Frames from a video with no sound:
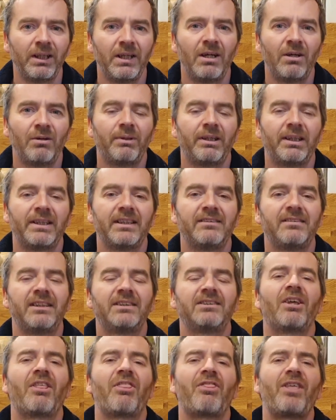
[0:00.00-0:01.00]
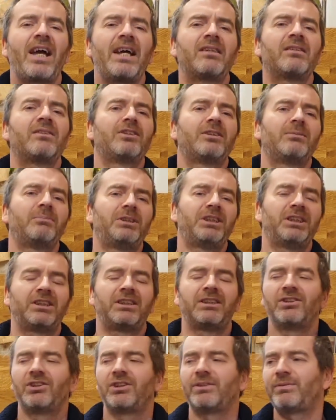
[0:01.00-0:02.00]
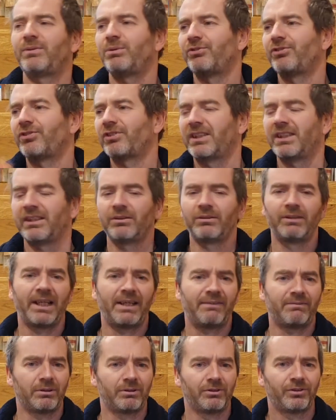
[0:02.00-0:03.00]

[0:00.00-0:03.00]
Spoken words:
where they sent 1,000 magicians of all skill levels,